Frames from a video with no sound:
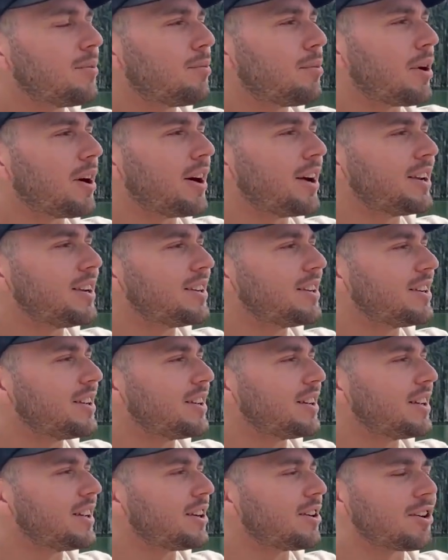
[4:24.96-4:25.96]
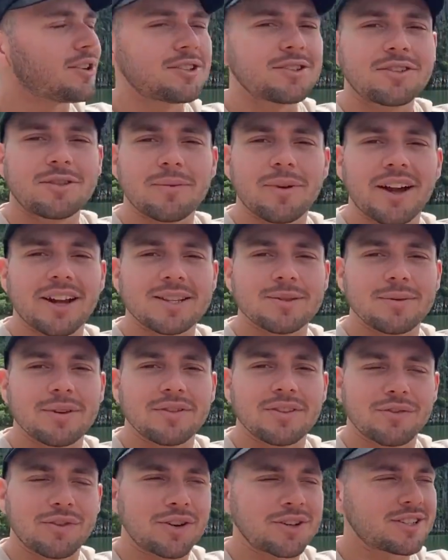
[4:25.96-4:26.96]
But it also reminds me
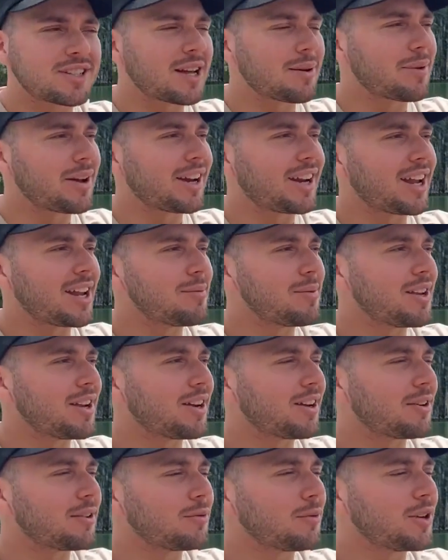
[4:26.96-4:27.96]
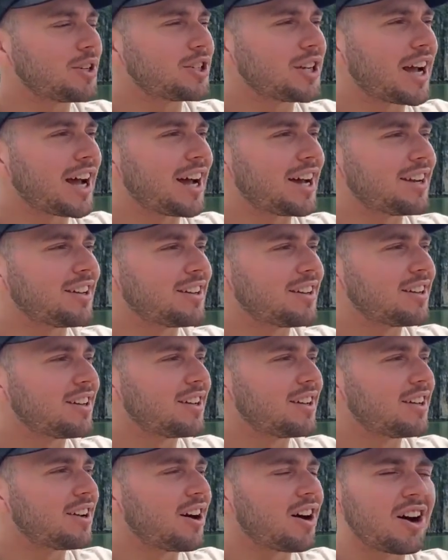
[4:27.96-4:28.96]
of the first time I came here, which had
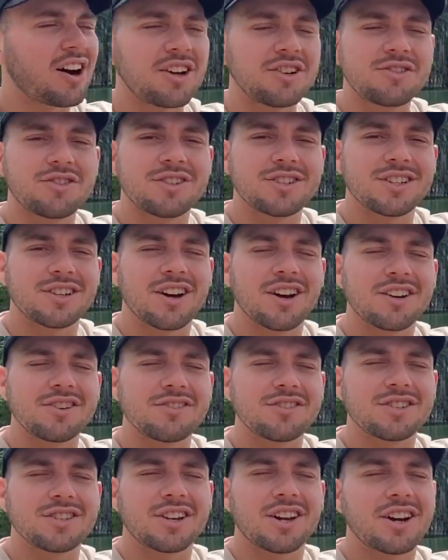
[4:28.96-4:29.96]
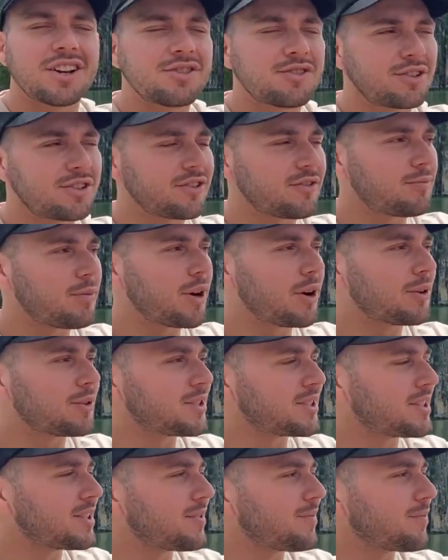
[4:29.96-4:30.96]
hundreds and hundreds and hundreds of
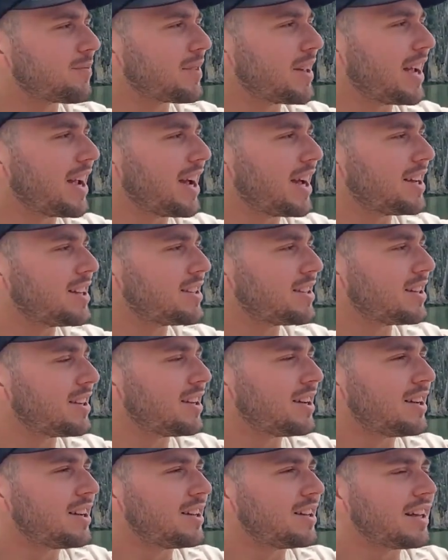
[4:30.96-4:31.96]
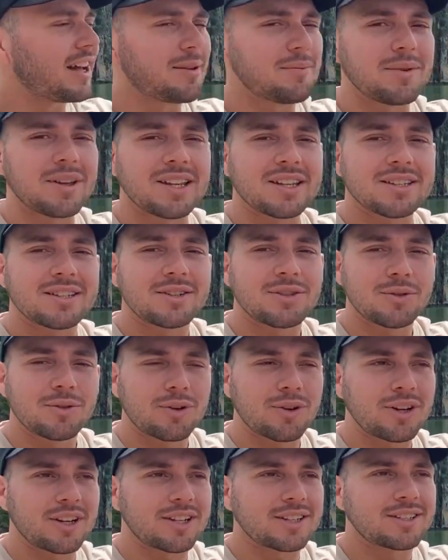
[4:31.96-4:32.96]
boats. And that means
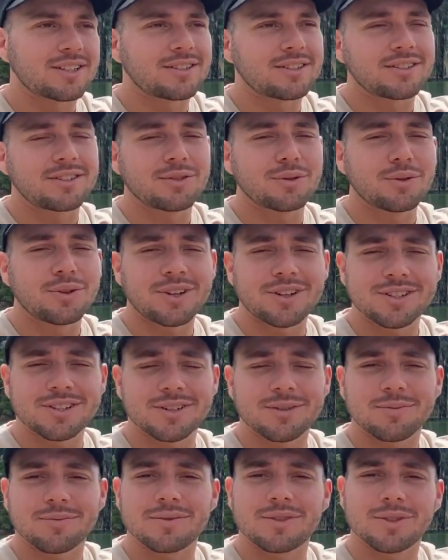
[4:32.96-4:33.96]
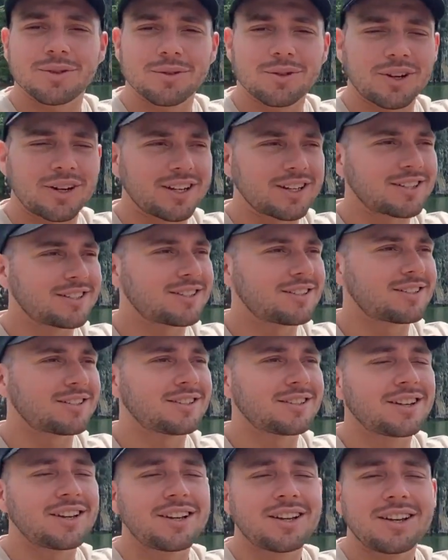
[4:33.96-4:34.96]
tourists, tourism,
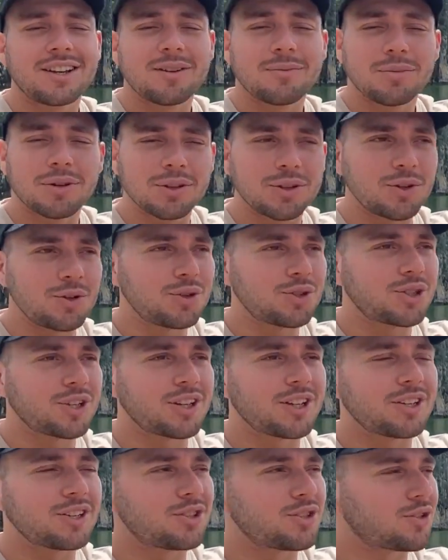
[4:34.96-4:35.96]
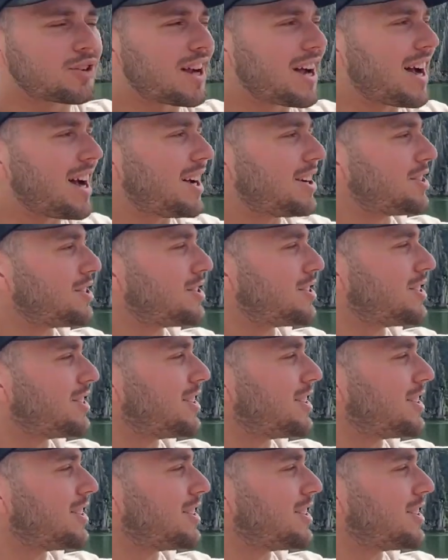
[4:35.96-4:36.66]
tourists, pollution, trash.